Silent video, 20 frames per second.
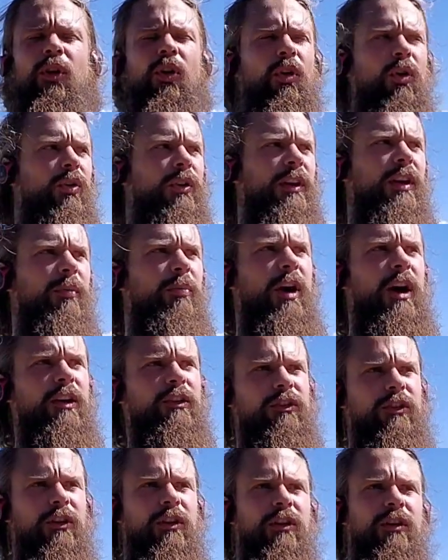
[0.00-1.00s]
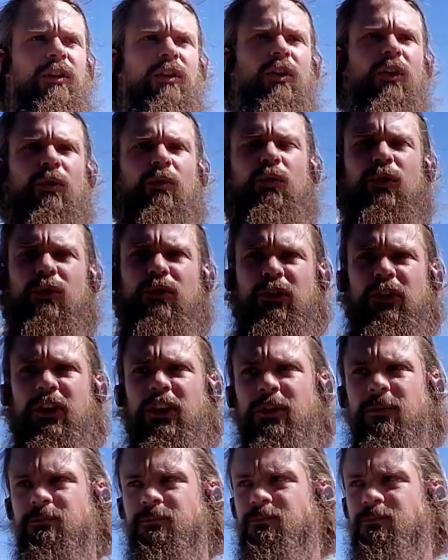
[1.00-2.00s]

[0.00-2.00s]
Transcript: holding a posture called Wu Ji,